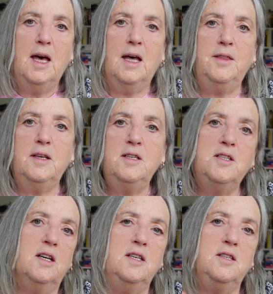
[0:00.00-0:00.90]
And these
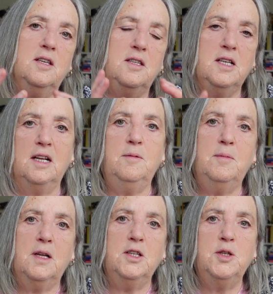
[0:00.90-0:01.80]
days, talent
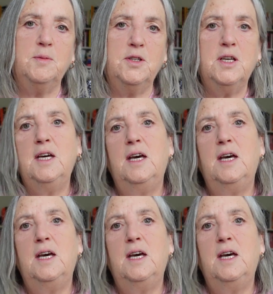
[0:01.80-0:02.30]
management